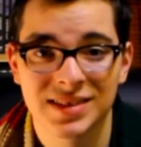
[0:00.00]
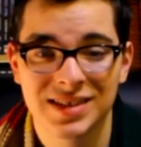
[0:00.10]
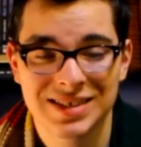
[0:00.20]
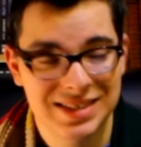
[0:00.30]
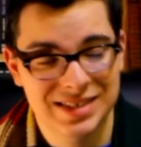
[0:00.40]

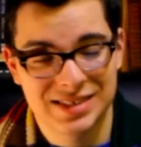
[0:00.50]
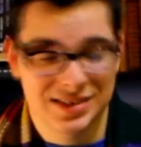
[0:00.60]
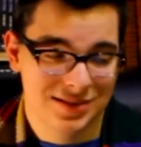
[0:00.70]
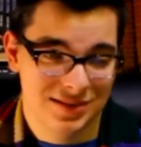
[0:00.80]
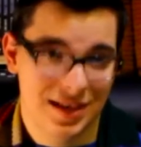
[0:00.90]
This is,
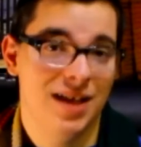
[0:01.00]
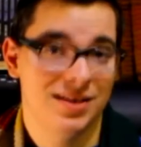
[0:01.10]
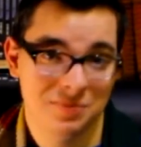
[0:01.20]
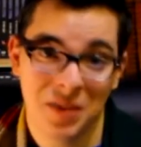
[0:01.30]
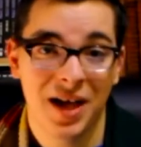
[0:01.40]
yeah,
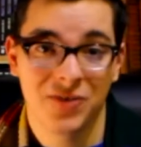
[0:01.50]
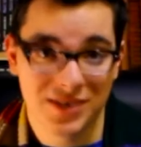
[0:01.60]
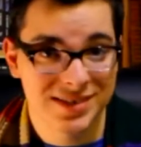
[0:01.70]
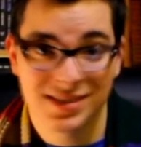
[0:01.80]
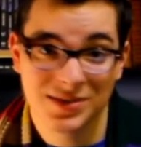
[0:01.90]

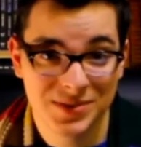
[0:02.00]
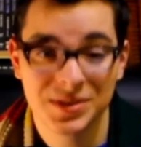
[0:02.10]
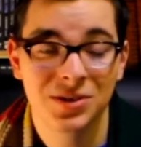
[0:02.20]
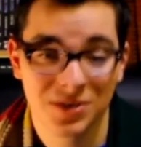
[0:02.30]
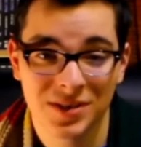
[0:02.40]
pirates.
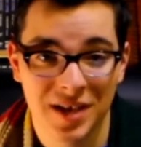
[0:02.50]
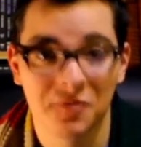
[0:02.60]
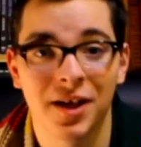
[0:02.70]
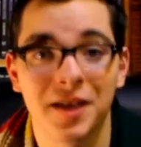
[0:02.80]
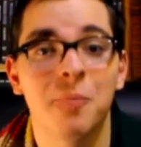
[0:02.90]
You heard that
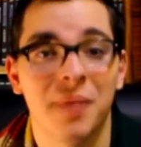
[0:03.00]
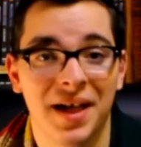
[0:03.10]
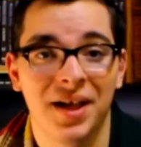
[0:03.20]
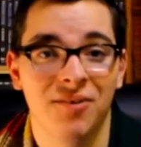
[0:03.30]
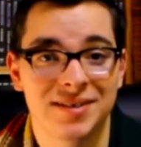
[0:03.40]
right.
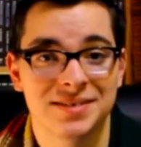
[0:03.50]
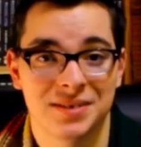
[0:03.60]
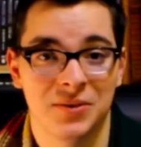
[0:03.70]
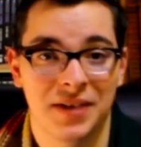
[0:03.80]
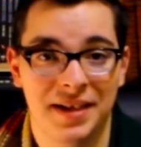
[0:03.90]
Pirates,
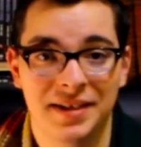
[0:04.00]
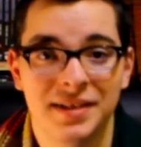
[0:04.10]
okay?